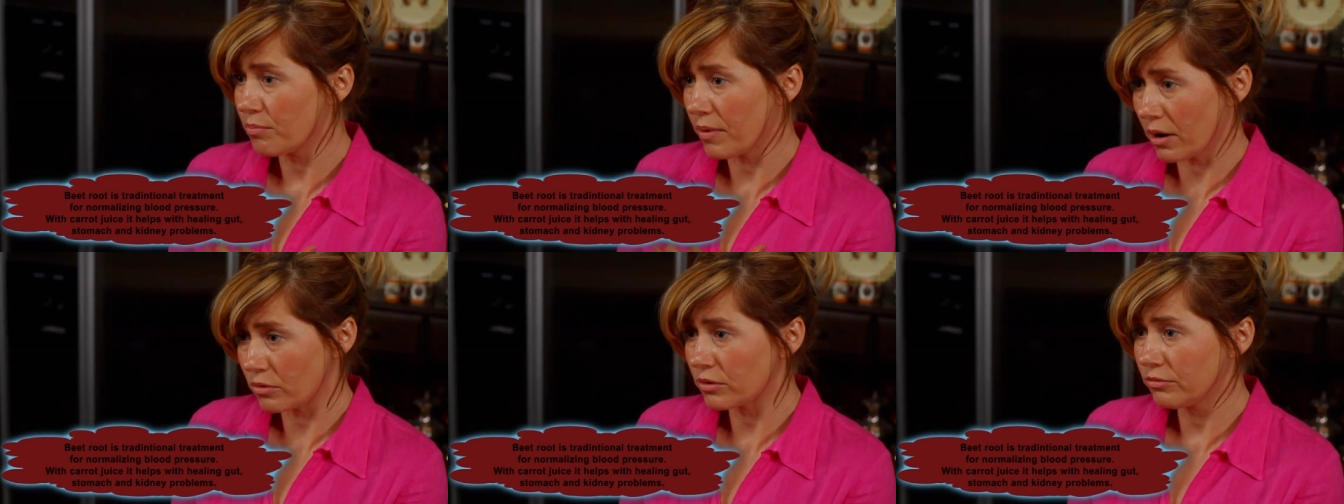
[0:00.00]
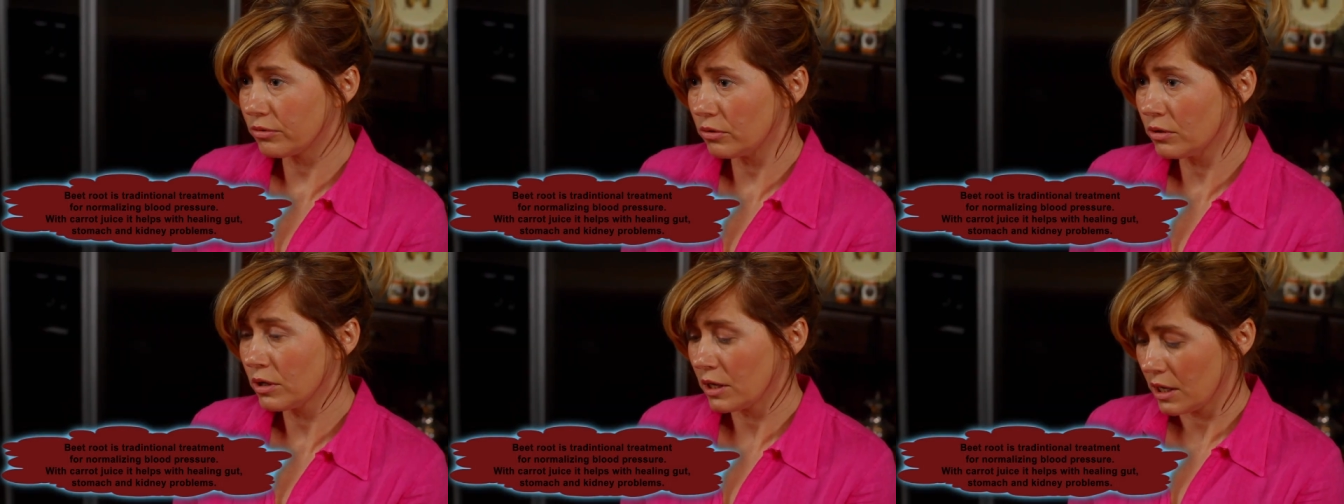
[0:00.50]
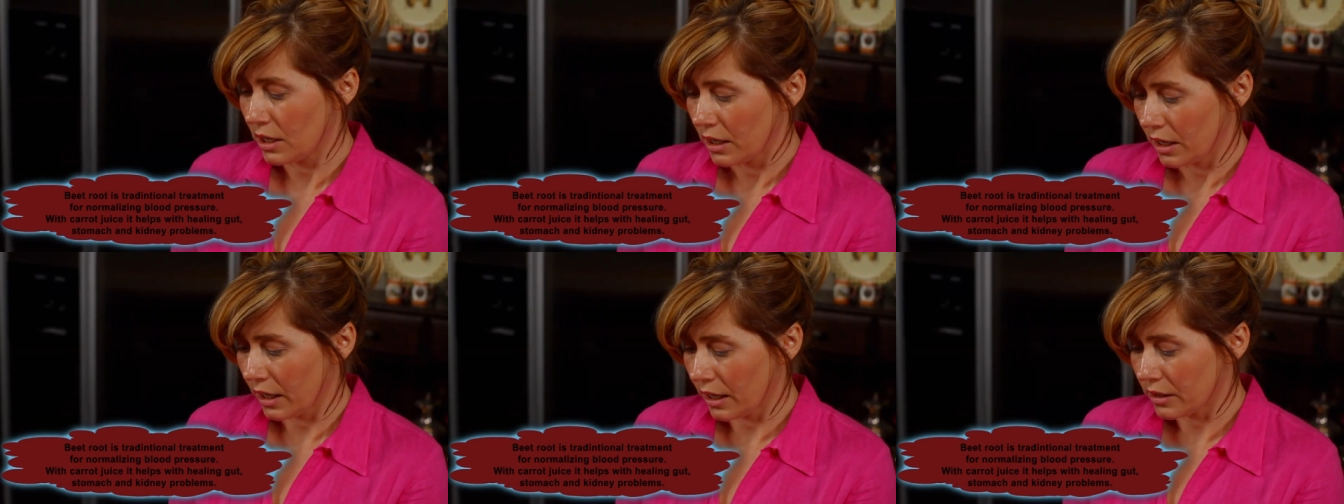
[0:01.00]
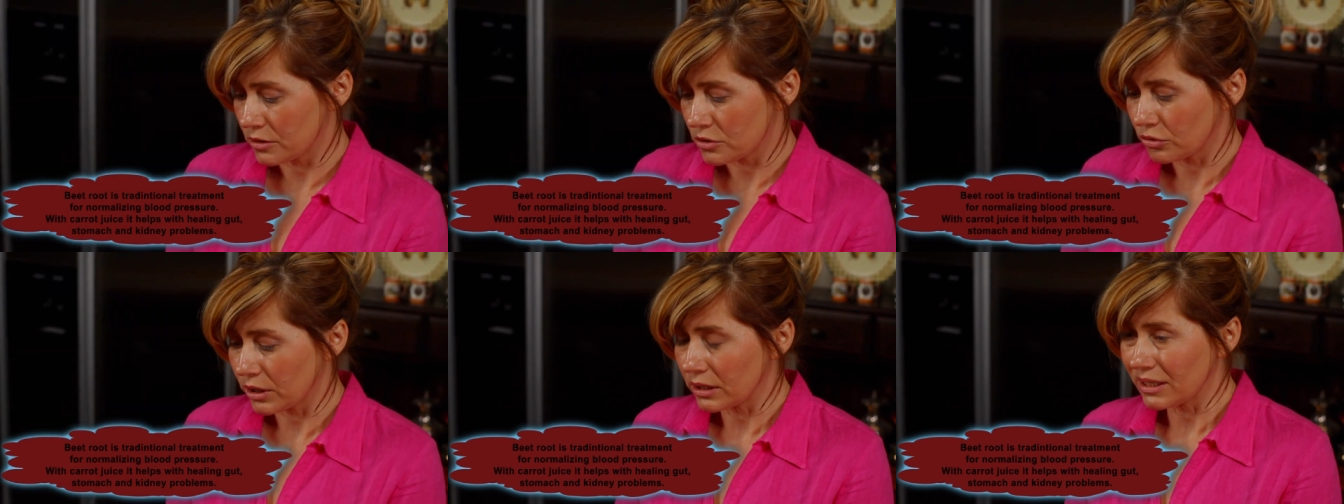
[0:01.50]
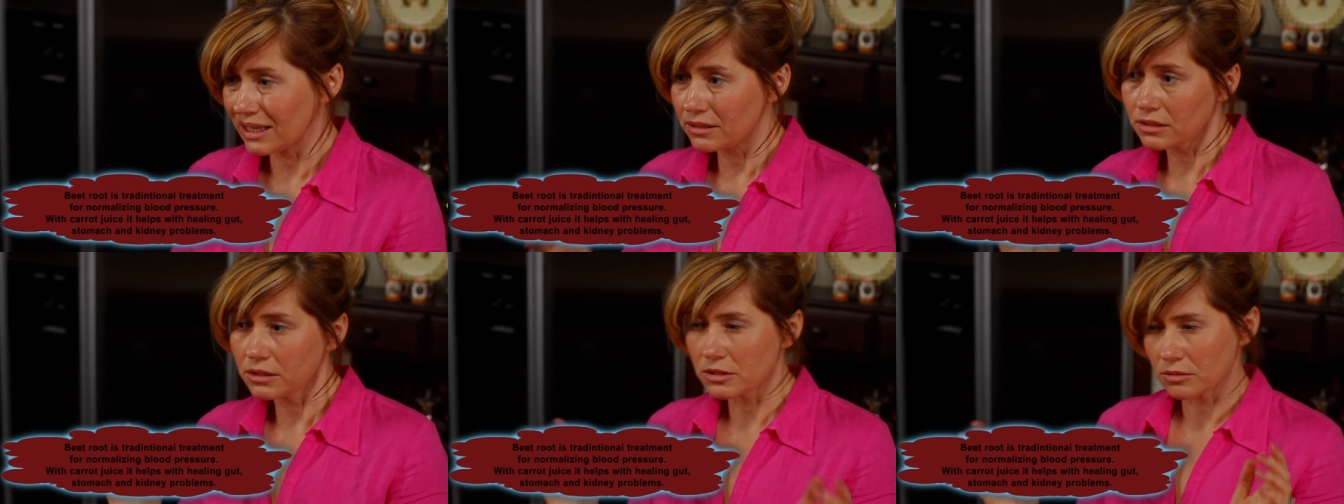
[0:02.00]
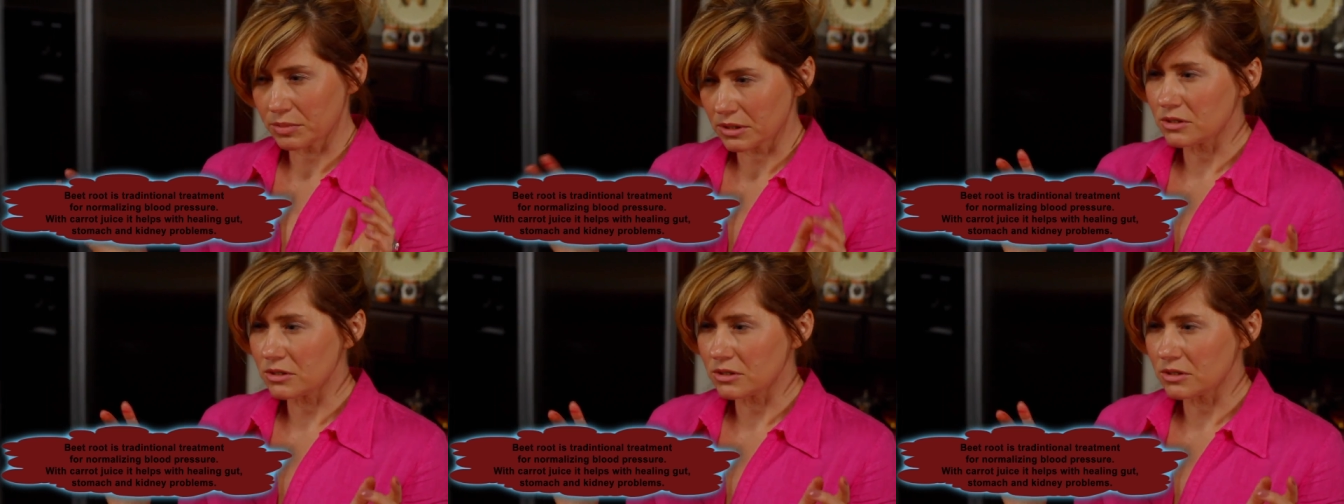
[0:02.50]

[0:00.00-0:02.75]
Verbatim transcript: powerful and you can get a little bit